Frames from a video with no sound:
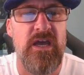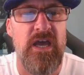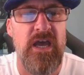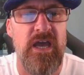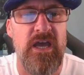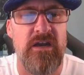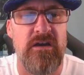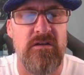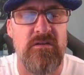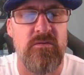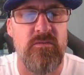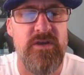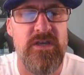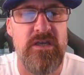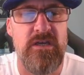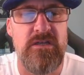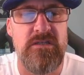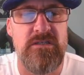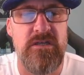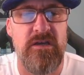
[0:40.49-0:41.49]
And on the
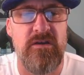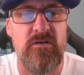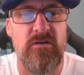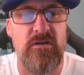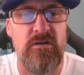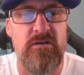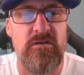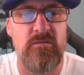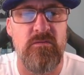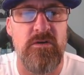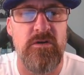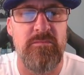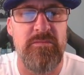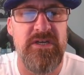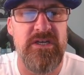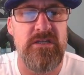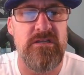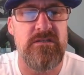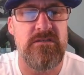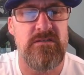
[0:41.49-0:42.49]
weekends, I go to Goodwill
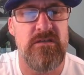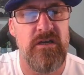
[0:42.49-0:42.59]
Bins.